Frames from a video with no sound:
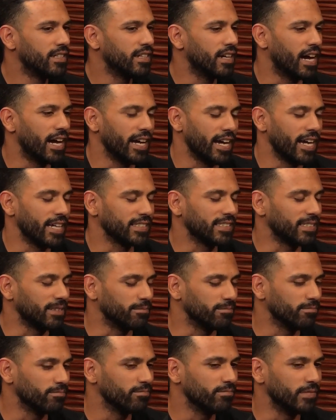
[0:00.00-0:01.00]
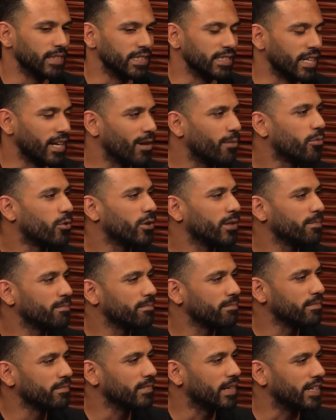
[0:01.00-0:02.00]
I asked him, is it airborne?
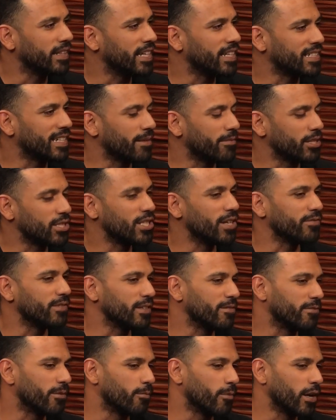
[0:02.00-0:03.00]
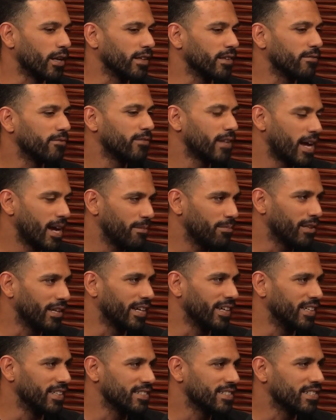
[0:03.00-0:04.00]
At that time, I shifted from wanting to fly
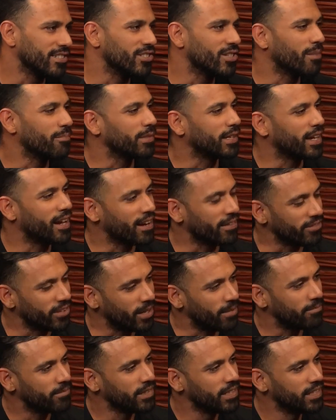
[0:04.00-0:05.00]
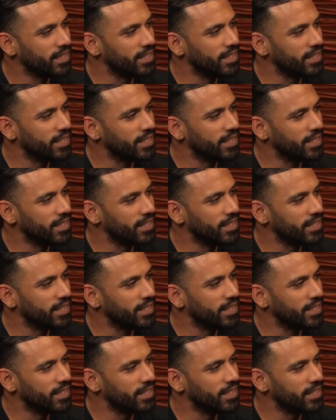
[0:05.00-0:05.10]
planes to jumping out of them.